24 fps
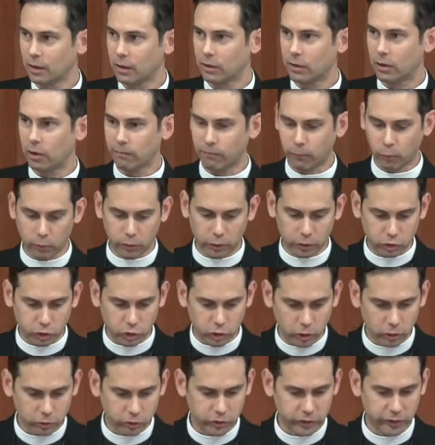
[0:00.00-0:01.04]
Therefore, the
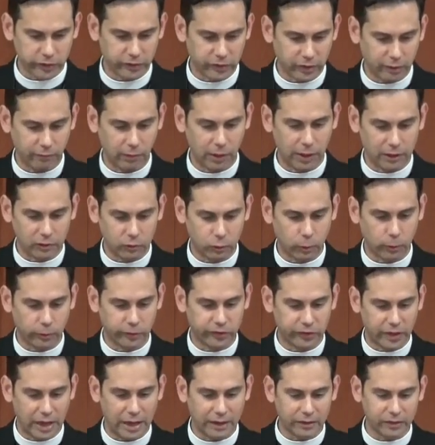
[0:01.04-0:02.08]
churches of electoral
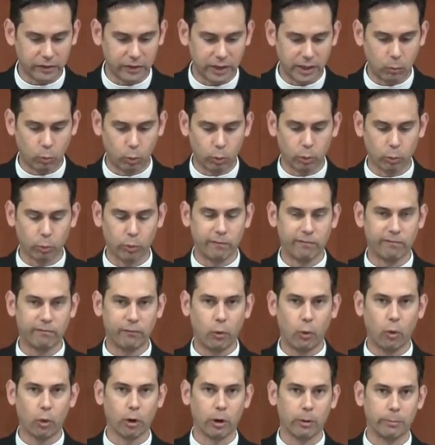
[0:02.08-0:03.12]
Saxony were
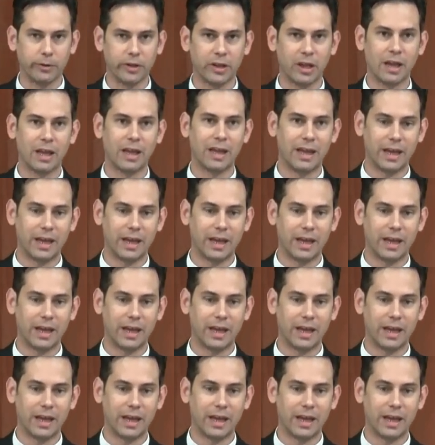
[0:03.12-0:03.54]
reformed,